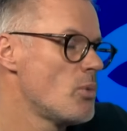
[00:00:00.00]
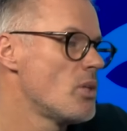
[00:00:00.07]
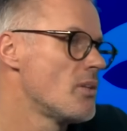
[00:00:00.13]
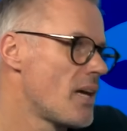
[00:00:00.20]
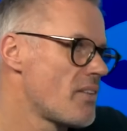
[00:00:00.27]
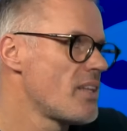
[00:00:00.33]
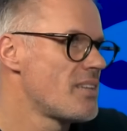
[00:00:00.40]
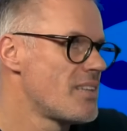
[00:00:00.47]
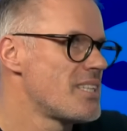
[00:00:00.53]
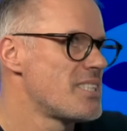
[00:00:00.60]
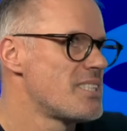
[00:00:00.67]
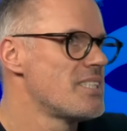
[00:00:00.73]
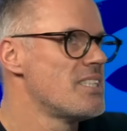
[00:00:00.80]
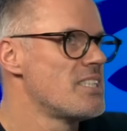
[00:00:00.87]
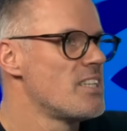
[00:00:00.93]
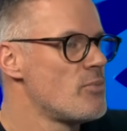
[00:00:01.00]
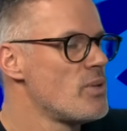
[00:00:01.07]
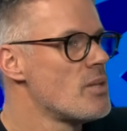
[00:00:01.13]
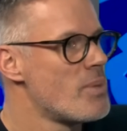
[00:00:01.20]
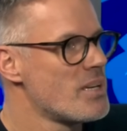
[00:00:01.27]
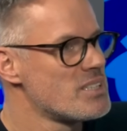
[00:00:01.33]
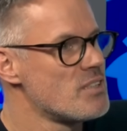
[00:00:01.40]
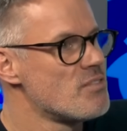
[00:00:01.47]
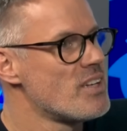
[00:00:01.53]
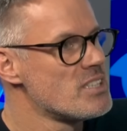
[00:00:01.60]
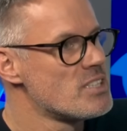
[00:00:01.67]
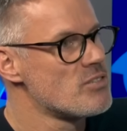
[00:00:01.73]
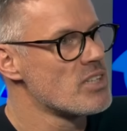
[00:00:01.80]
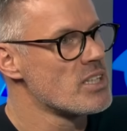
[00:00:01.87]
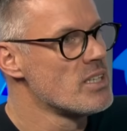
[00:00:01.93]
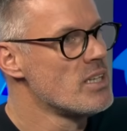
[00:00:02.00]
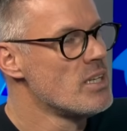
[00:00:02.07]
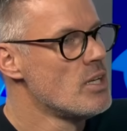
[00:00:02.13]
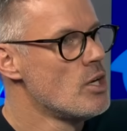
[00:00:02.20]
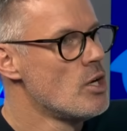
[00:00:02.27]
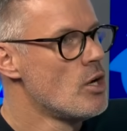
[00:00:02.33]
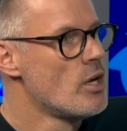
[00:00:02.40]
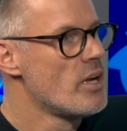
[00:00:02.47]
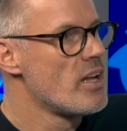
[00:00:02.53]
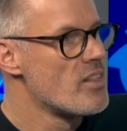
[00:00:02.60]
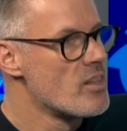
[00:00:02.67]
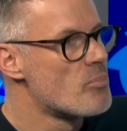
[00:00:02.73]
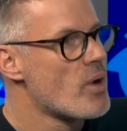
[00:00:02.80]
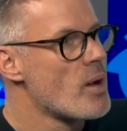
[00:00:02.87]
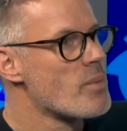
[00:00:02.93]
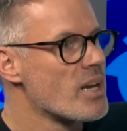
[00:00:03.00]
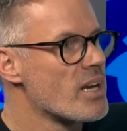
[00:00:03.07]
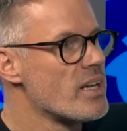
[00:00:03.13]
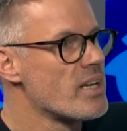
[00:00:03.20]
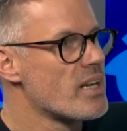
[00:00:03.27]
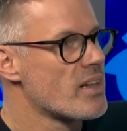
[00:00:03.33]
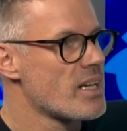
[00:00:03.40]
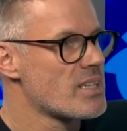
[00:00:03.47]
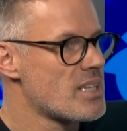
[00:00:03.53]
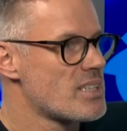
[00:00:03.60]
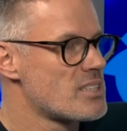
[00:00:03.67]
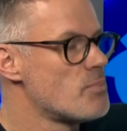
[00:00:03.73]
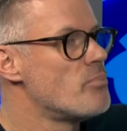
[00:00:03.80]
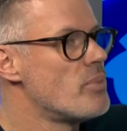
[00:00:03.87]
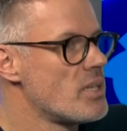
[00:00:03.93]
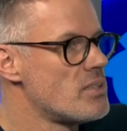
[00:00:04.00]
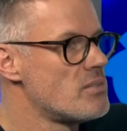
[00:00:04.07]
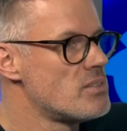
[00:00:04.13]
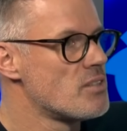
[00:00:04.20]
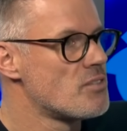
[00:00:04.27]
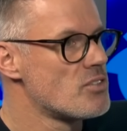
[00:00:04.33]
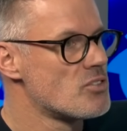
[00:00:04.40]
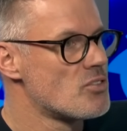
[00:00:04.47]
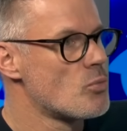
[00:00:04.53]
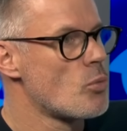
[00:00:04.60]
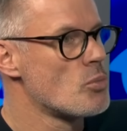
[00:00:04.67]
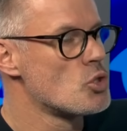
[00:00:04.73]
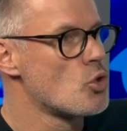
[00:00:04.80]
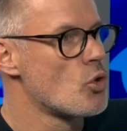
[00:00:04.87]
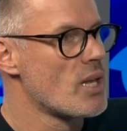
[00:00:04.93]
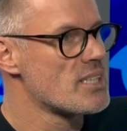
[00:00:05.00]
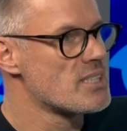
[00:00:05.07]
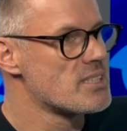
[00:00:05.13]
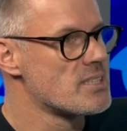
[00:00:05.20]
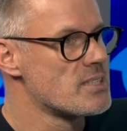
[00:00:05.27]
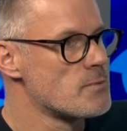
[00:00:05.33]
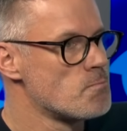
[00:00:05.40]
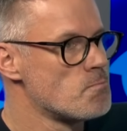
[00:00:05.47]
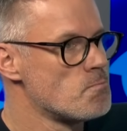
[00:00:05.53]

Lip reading: Well, I think this season they've been the best defensively in the Premier League, and that's a big difference from what we saw last season.